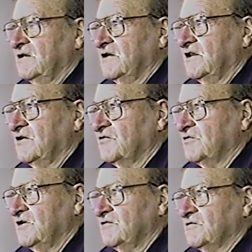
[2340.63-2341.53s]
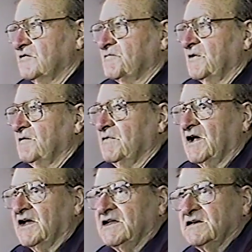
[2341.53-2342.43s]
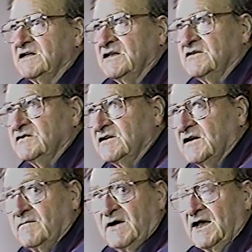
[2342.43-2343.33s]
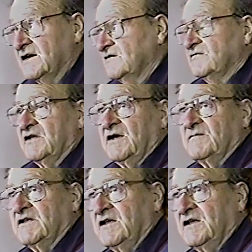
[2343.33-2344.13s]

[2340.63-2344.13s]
and then the trees would spring back, and she'd come back. That's what happened to